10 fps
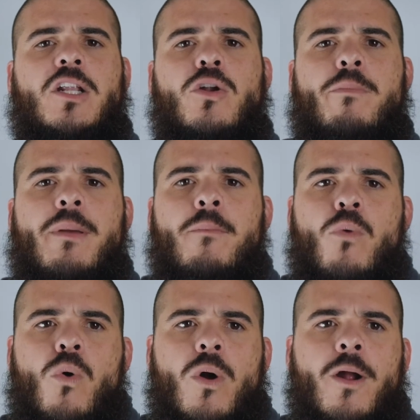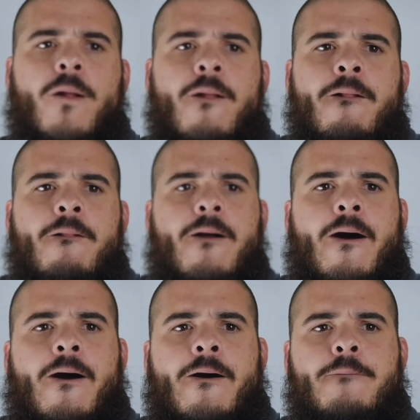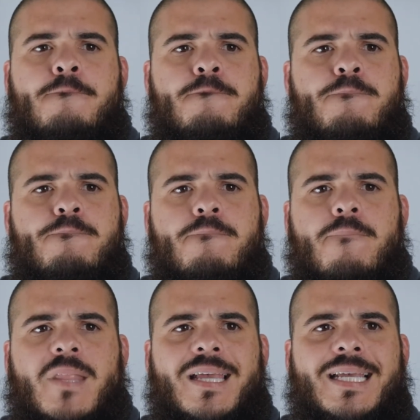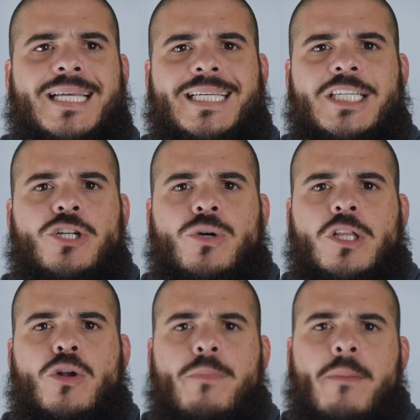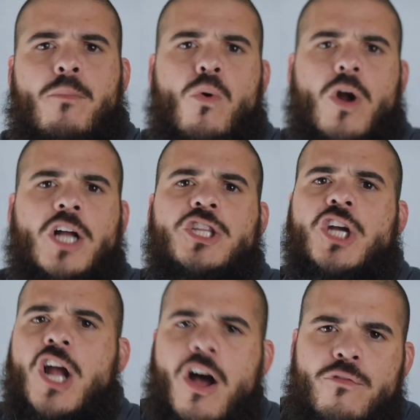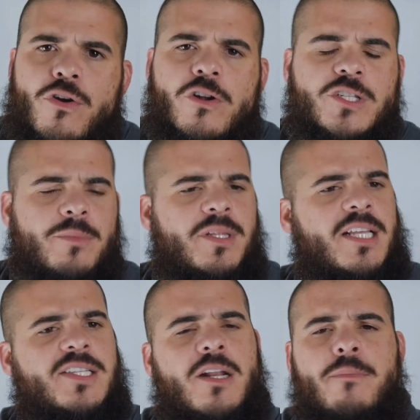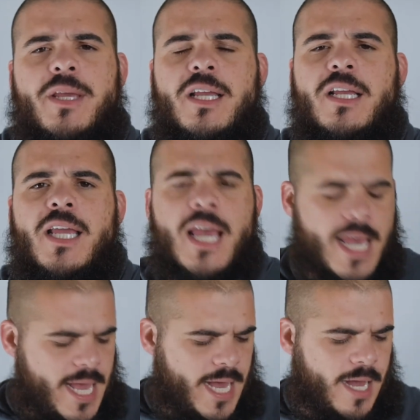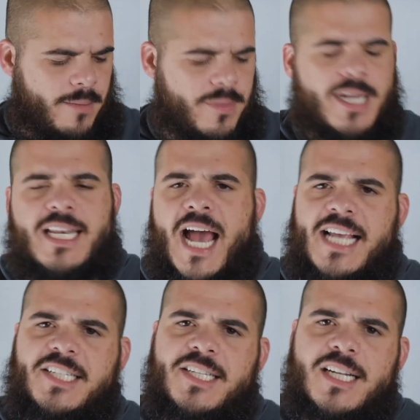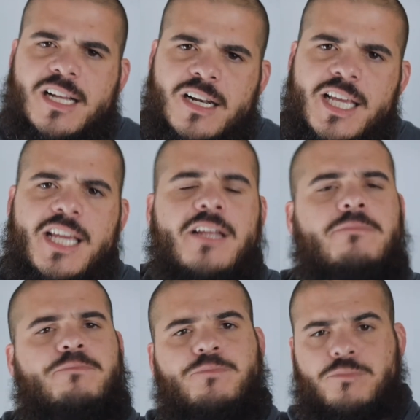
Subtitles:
a little bit more, a little bit more undercover, something that's going to be nice and clean.